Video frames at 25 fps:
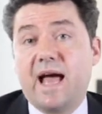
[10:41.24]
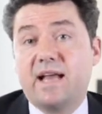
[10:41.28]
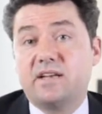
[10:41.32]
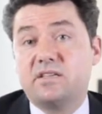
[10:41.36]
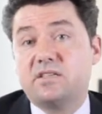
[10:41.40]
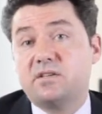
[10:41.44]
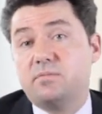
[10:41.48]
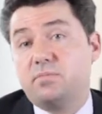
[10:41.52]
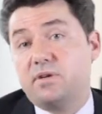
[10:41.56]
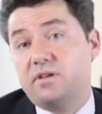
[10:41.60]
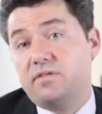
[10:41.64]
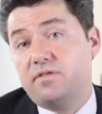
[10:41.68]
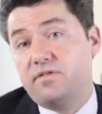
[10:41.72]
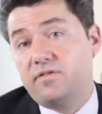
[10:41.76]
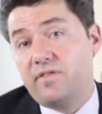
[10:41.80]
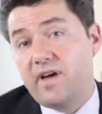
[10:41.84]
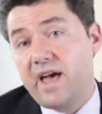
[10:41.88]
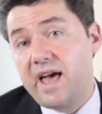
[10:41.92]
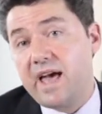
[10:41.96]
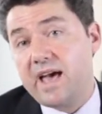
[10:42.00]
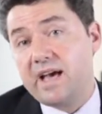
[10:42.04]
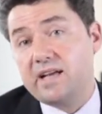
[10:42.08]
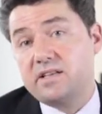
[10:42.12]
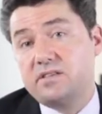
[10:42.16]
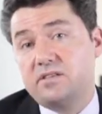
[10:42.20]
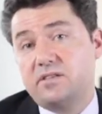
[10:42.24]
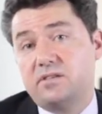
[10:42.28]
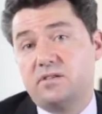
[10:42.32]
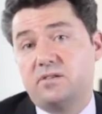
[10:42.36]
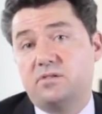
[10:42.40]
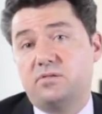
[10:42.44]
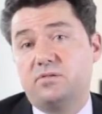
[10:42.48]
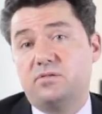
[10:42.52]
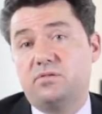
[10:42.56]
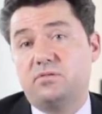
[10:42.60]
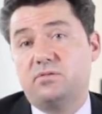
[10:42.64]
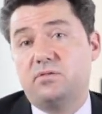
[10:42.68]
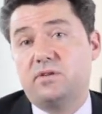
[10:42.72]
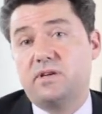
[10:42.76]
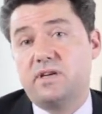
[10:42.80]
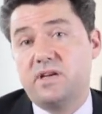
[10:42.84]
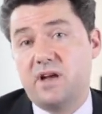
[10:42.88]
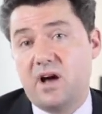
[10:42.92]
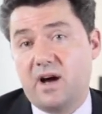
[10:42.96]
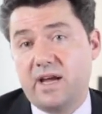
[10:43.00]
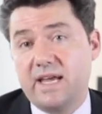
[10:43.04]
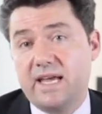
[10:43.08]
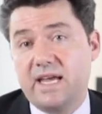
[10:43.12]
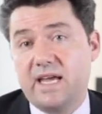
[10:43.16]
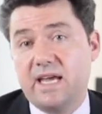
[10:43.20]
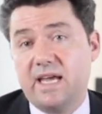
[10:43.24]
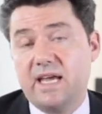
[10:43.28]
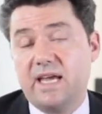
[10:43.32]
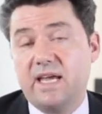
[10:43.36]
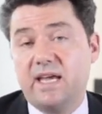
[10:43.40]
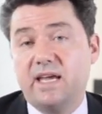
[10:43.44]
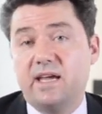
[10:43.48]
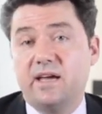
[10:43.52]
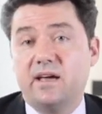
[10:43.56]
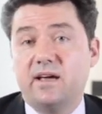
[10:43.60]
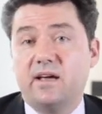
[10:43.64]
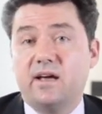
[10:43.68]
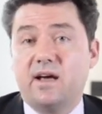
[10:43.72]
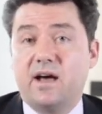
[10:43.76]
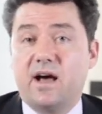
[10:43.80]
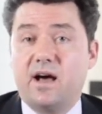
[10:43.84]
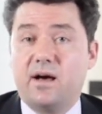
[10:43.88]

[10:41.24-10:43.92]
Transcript: And to be fair to Nike,